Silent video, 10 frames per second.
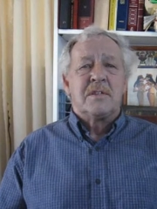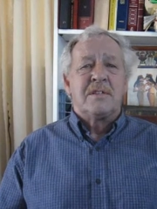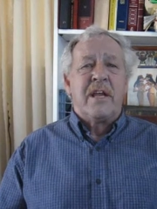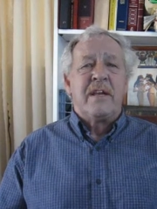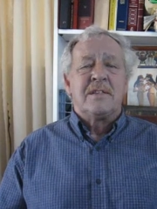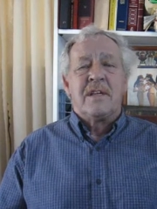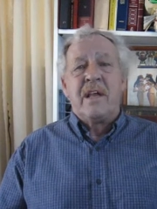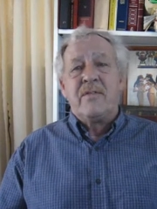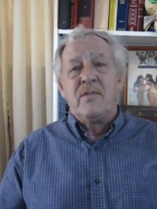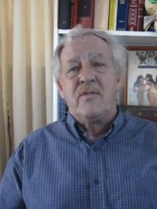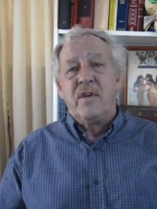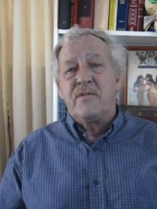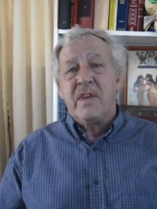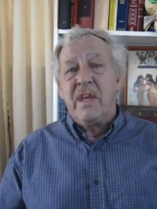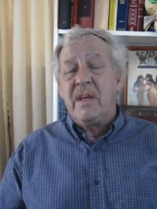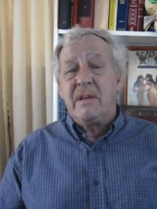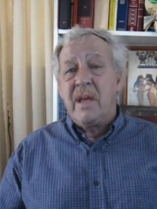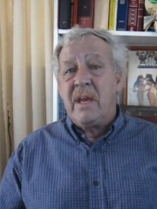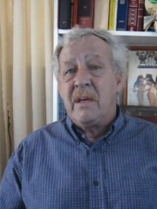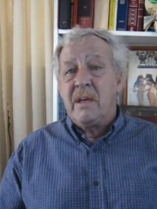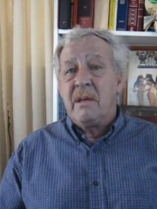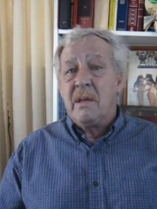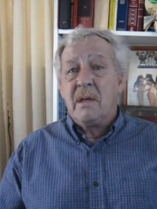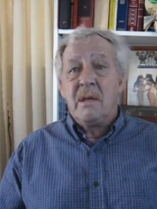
as late as 1115 AD,